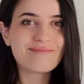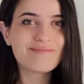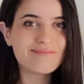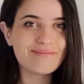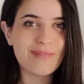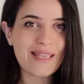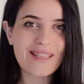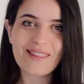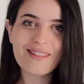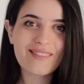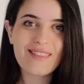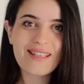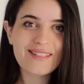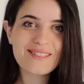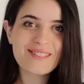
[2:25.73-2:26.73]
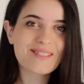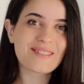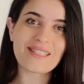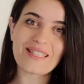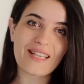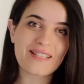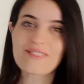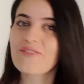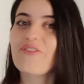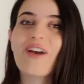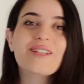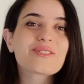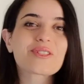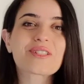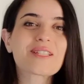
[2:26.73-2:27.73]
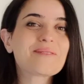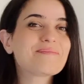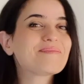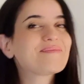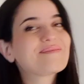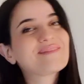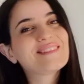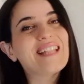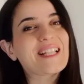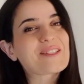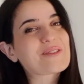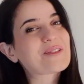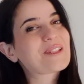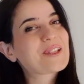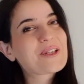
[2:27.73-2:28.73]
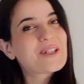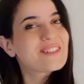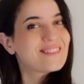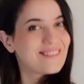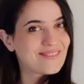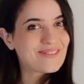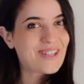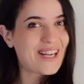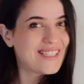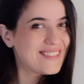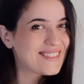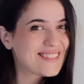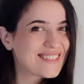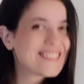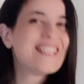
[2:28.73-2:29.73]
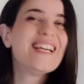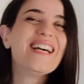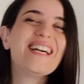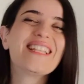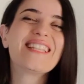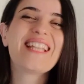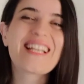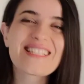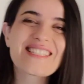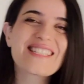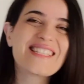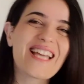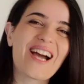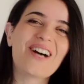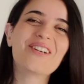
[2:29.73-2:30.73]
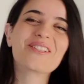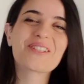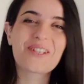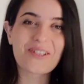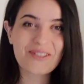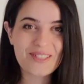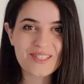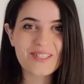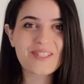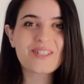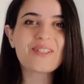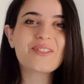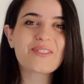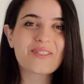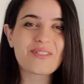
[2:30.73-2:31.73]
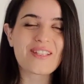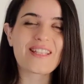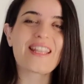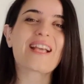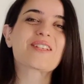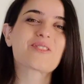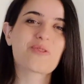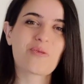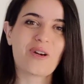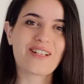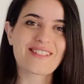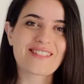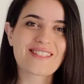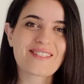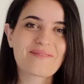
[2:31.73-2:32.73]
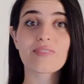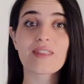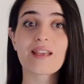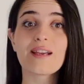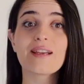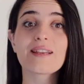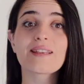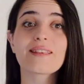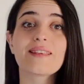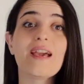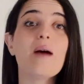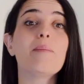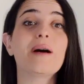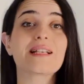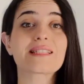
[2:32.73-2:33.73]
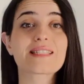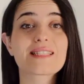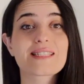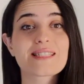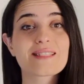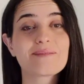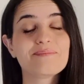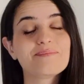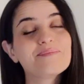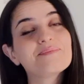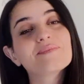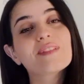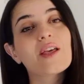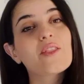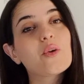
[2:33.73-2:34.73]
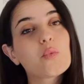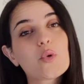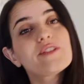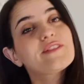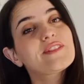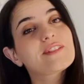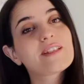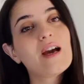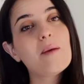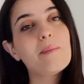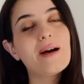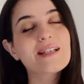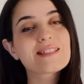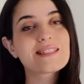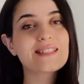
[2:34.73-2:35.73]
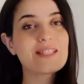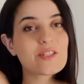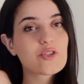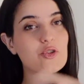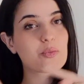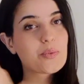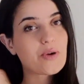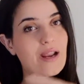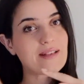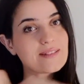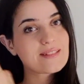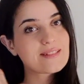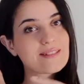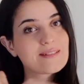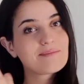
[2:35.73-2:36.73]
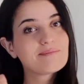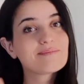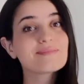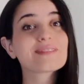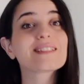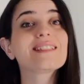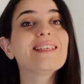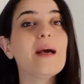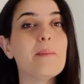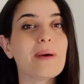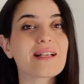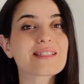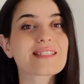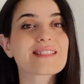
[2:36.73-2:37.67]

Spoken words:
make the things, it is a factory. That's really good, right? Let's now continue to the next ones. Kabus. The word kabus is to press. Kabus.